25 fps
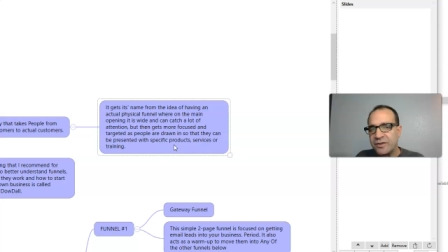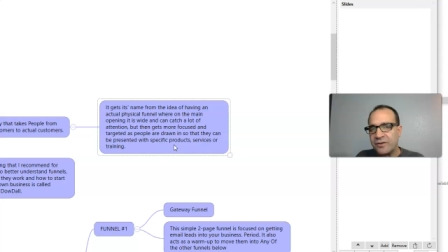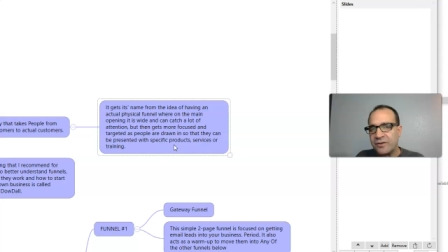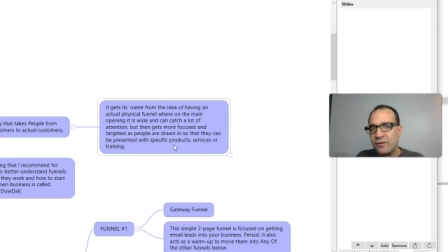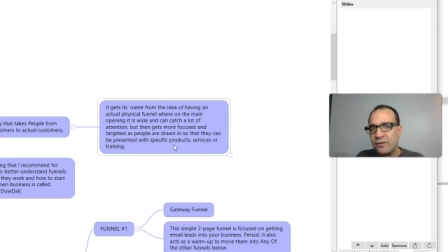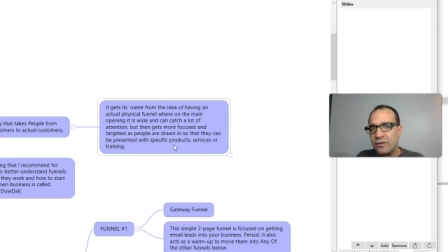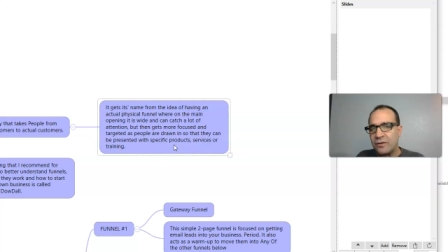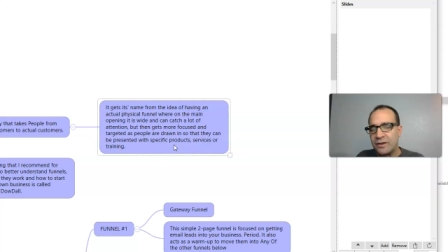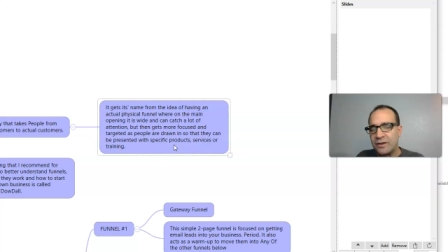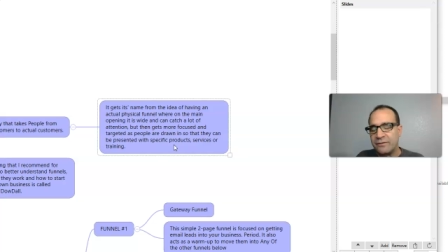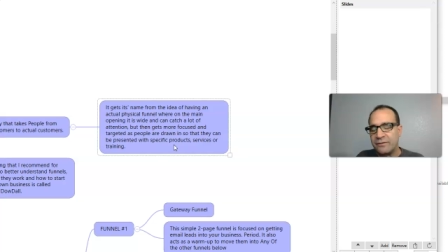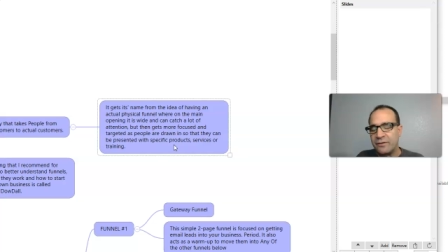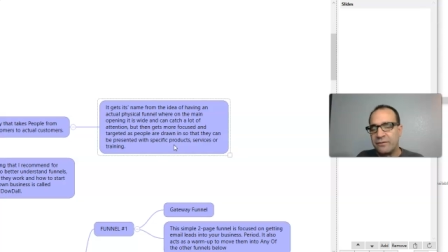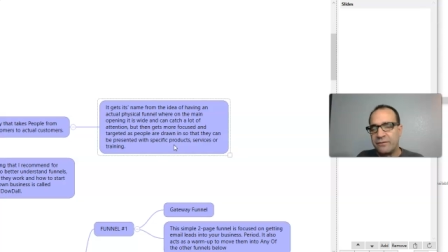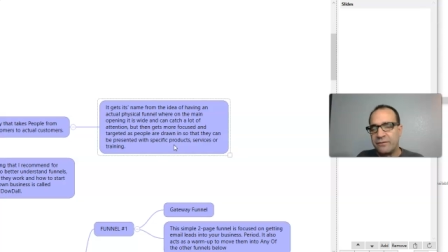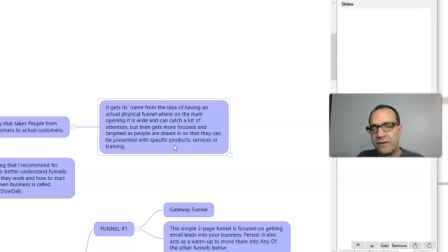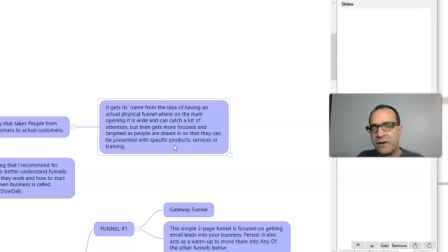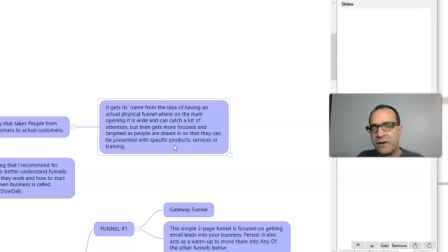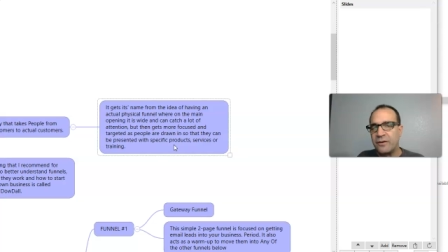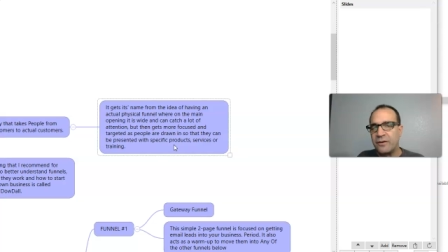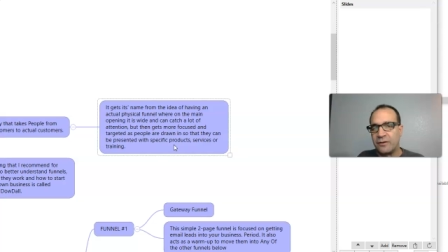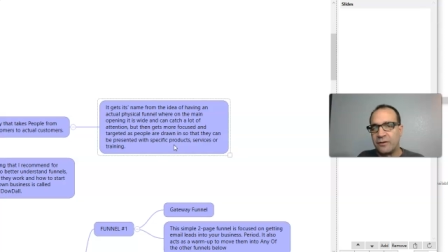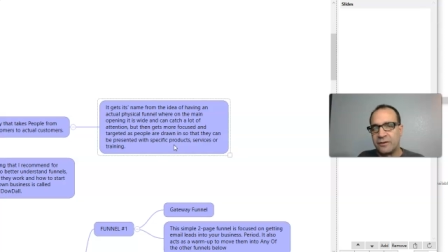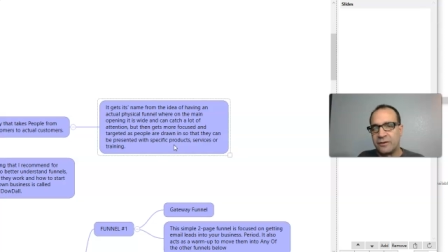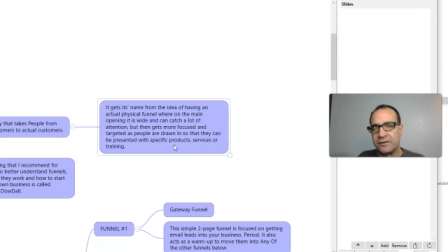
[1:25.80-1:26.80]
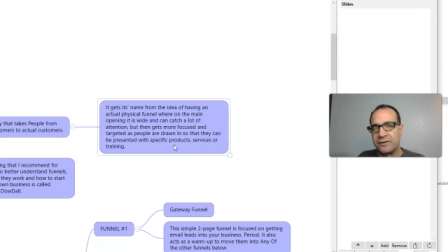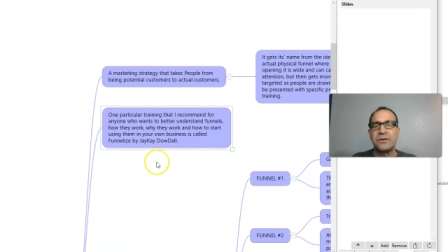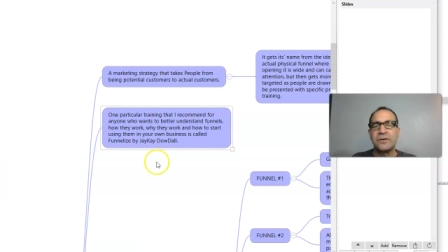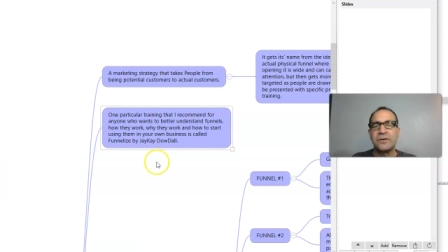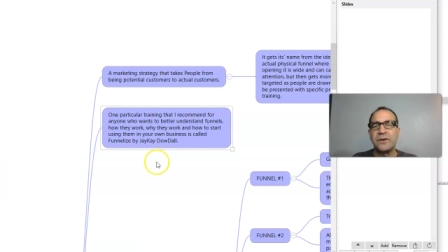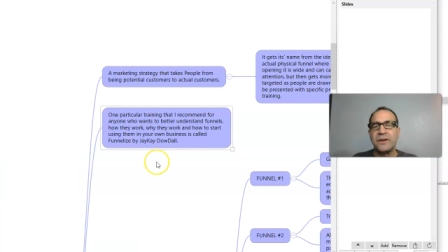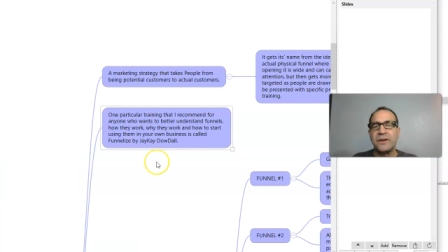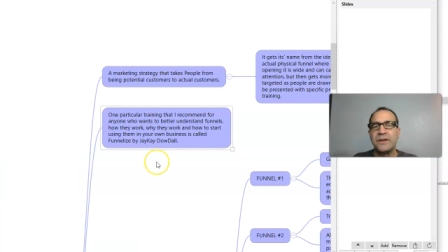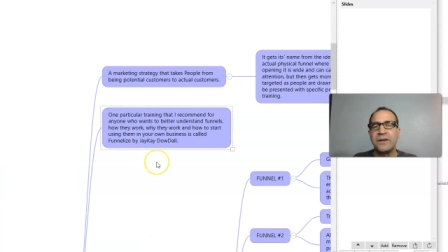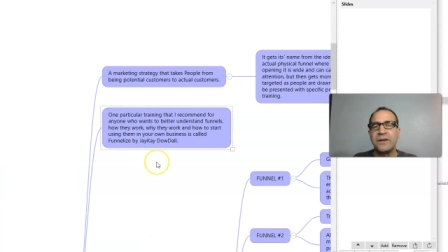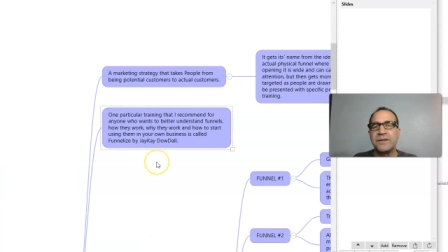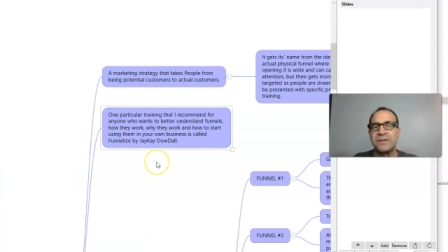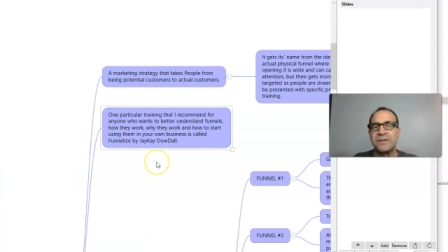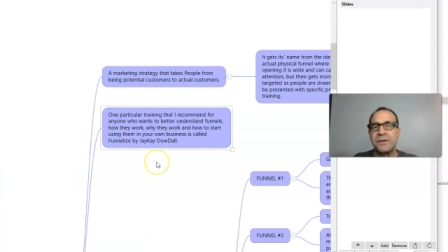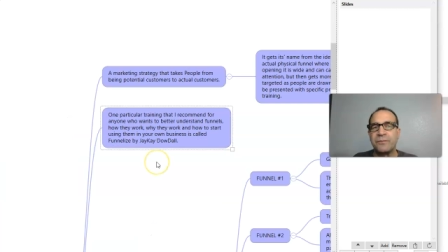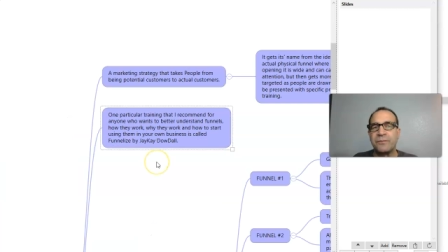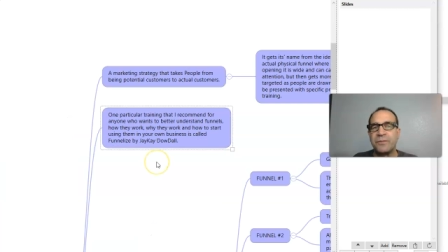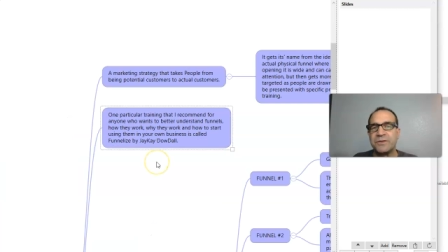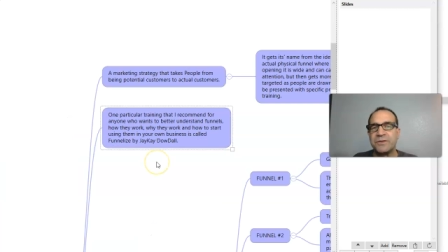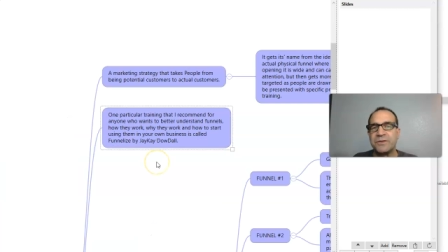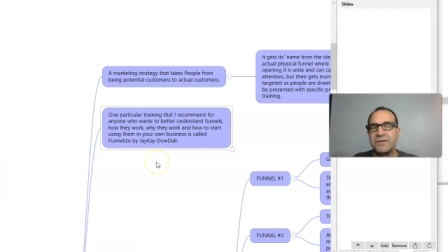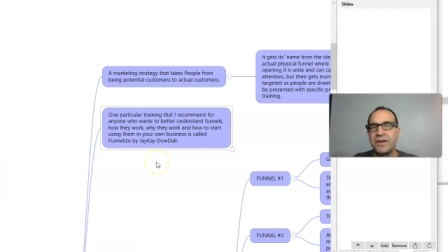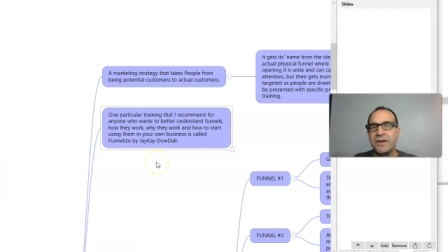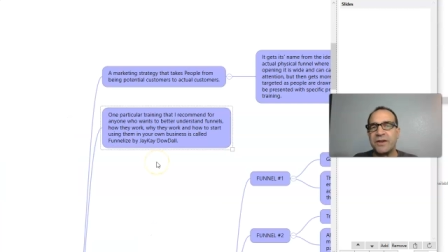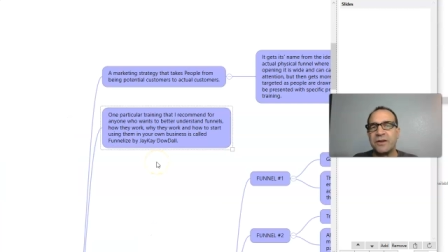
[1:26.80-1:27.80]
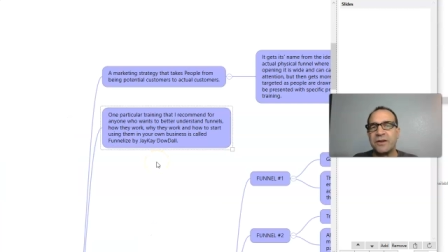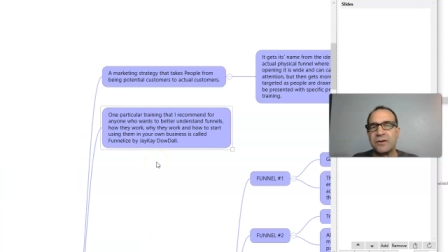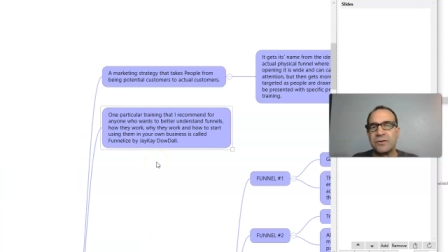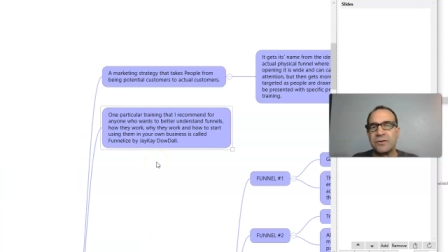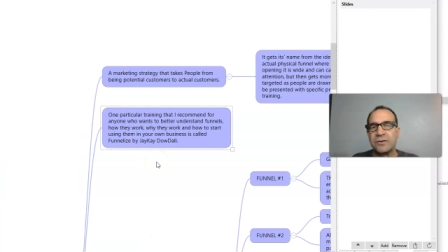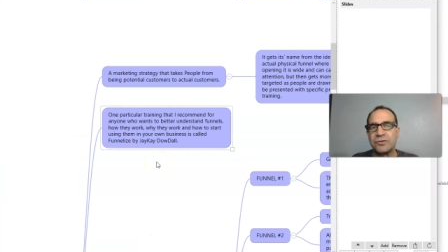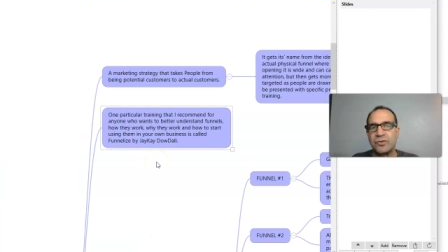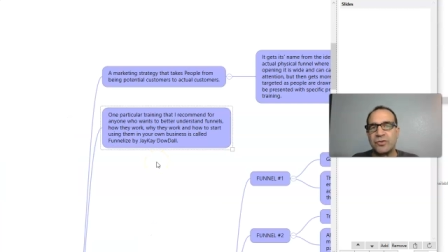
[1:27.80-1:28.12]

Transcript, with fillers: goal of a funnel. There is a particular